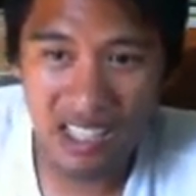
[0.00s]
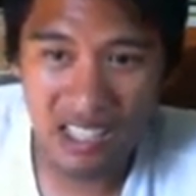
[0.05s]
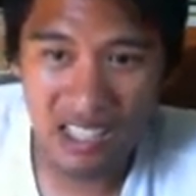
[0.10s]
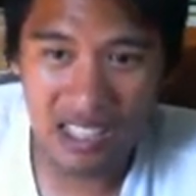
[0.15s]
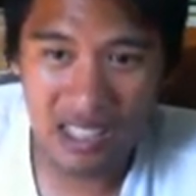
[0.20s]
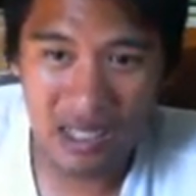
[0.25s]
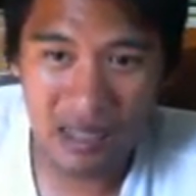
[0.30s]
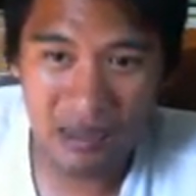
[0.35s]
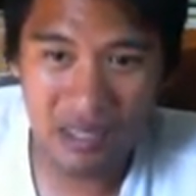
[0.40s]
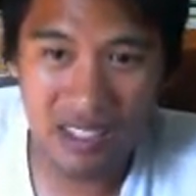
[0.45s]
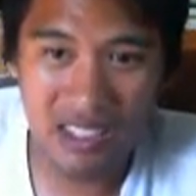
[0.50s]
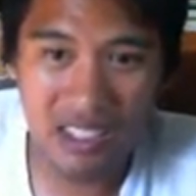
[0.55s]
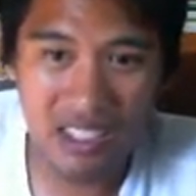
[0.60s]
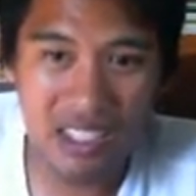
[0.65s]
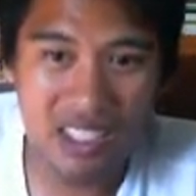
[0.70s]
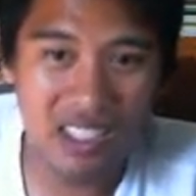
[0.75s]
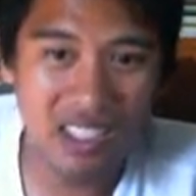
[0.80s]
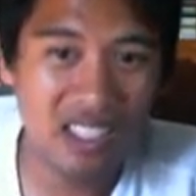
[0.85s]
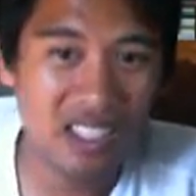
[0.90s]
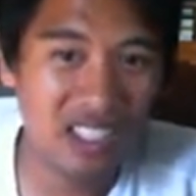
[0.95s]
Uh, I
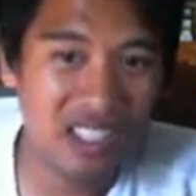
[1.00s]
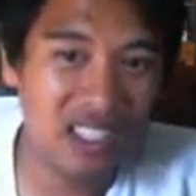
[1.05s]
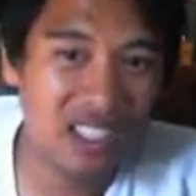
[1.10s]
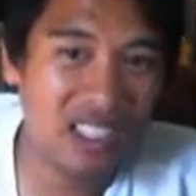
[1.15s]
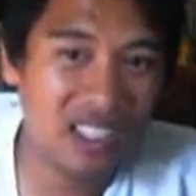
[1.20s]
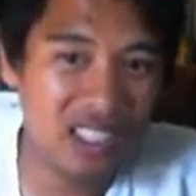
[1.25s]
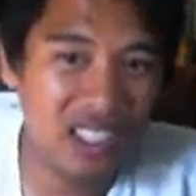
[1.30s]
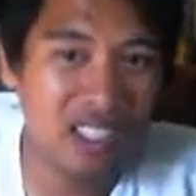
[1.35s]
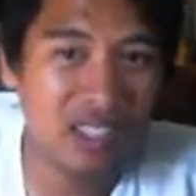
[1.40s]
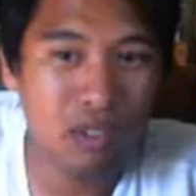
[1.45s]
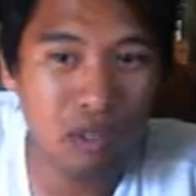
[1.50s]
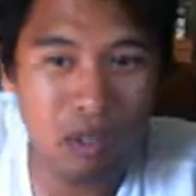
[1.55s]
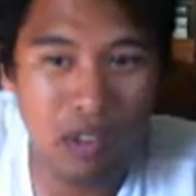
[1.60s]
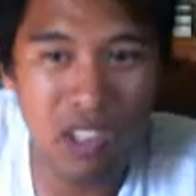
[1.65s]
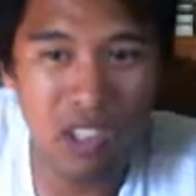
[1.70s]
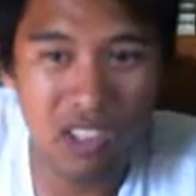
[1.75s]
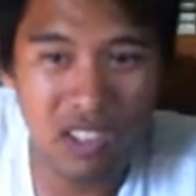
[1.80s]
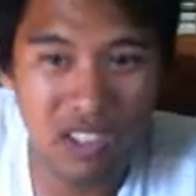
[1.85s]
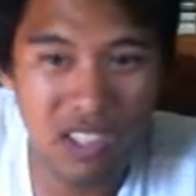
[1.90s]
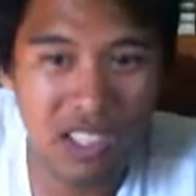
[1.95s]
think he's a
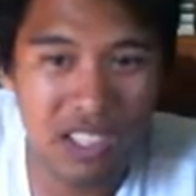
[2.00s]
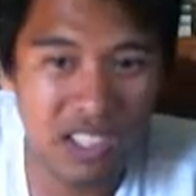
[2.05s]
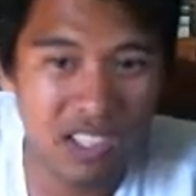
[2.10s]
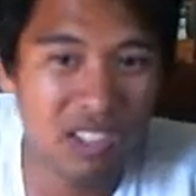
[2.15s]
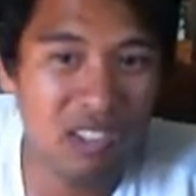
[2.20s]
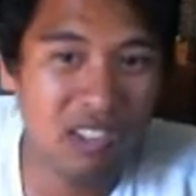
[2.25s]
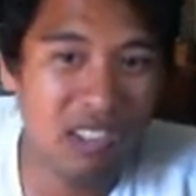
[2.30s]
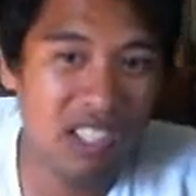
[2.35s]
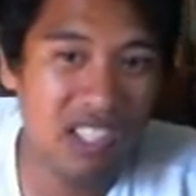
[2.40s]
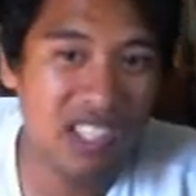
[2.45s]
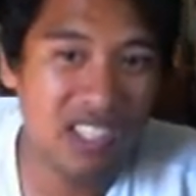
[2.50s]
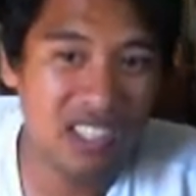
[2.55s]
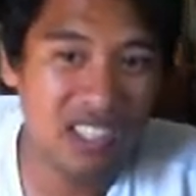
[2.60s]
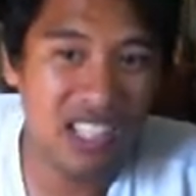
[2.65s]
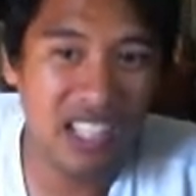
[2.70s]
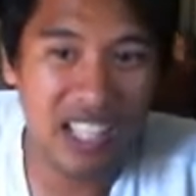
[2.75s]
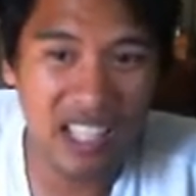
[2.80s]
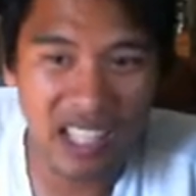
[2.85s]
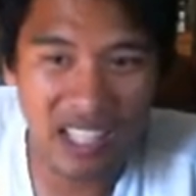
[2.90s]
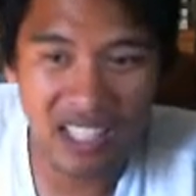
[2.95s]
quality Korean
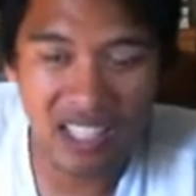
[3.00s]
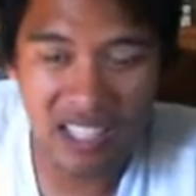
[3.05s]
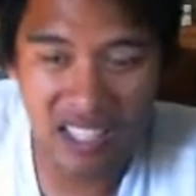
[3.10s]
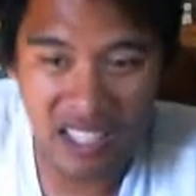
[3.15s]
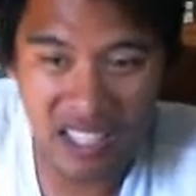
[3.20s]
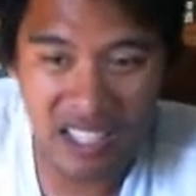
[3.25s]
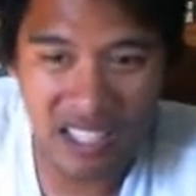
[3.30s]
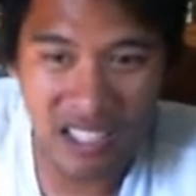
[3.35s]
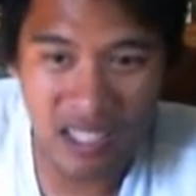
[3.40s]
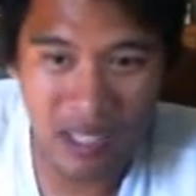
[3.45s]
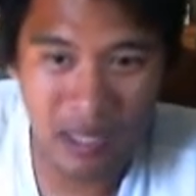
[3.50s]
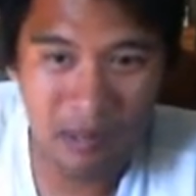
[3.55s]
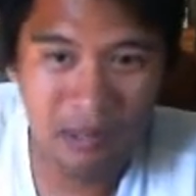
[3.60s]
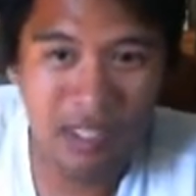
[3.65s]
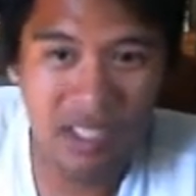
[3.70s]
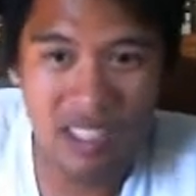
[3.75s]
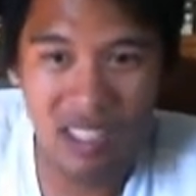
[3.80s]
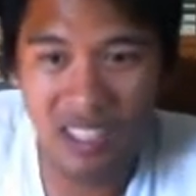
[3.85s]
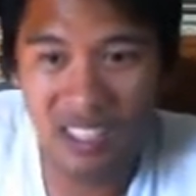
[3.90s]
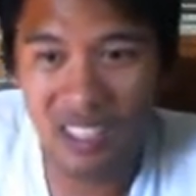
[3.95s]
talent
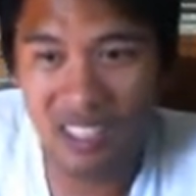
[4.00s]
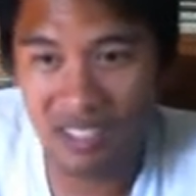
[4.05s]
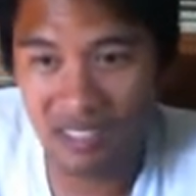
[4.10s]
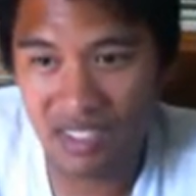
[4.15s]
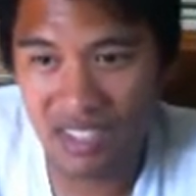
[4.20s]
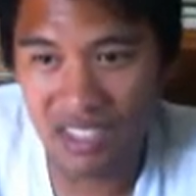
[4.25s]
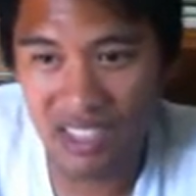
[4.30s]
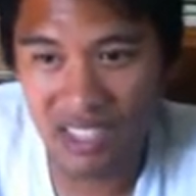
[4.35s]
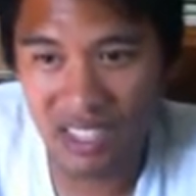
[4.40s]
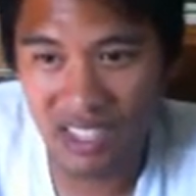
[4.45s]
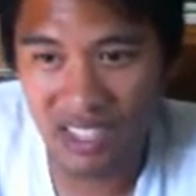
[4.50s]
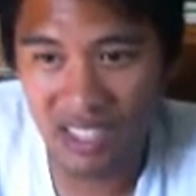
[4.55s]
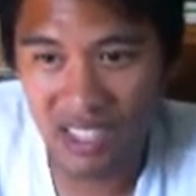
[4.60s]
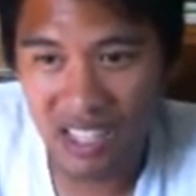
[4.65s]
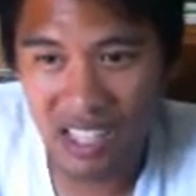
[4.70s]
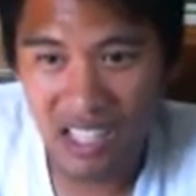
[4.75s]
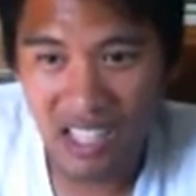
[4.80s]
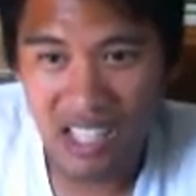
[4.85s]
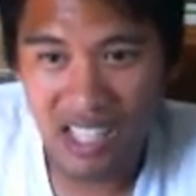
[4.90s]
um, in the UFC.